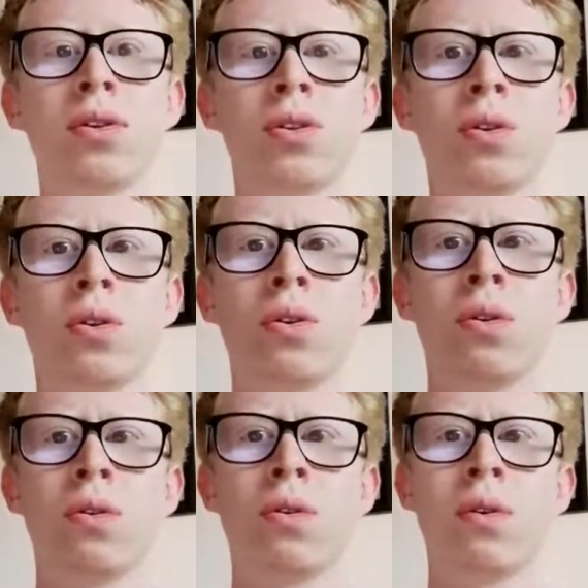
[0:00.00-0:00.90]

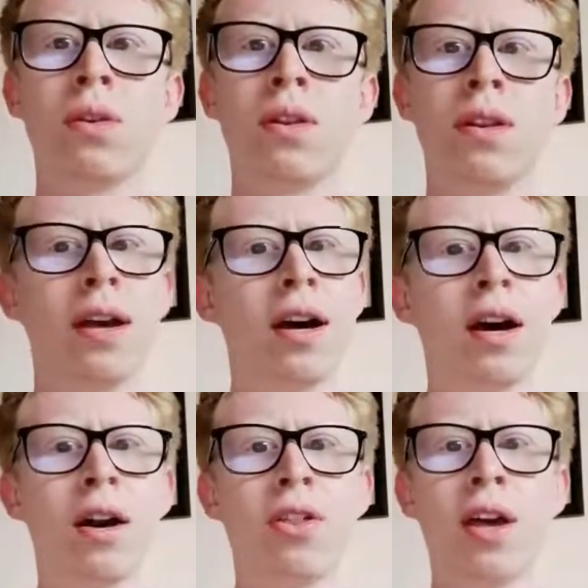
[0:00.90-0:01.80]
So
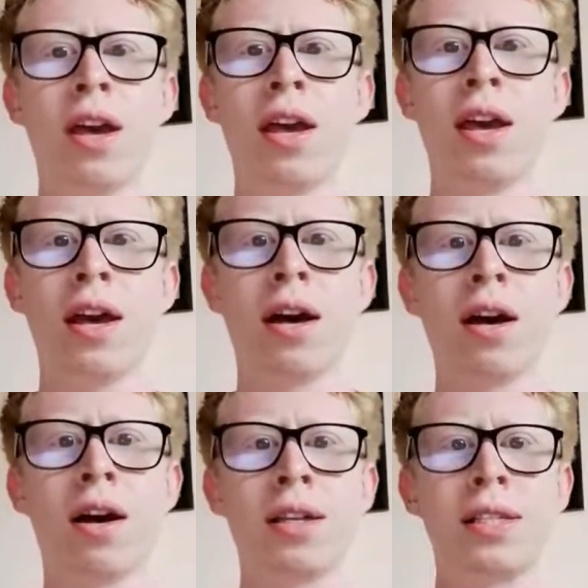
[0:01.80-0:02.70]
are they
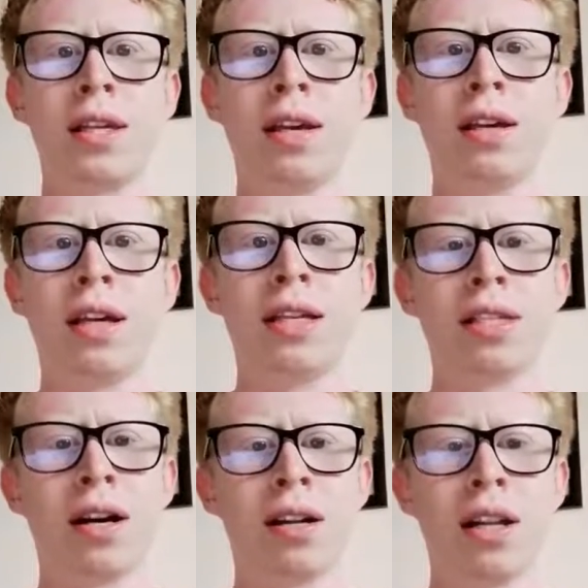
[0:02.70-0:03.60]
saying
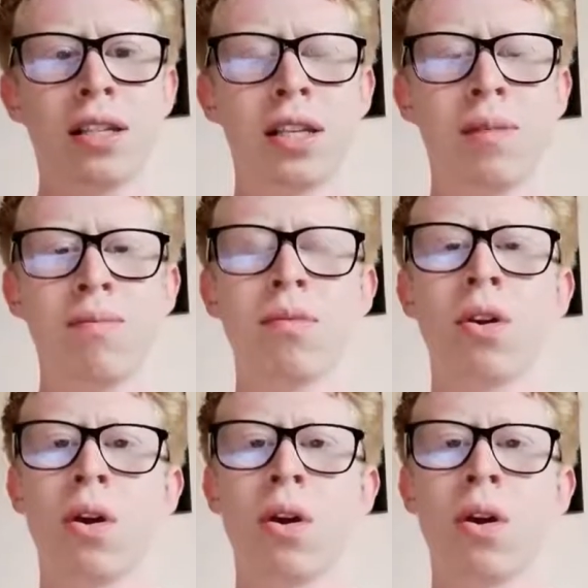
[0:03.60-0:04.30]
exactly the same?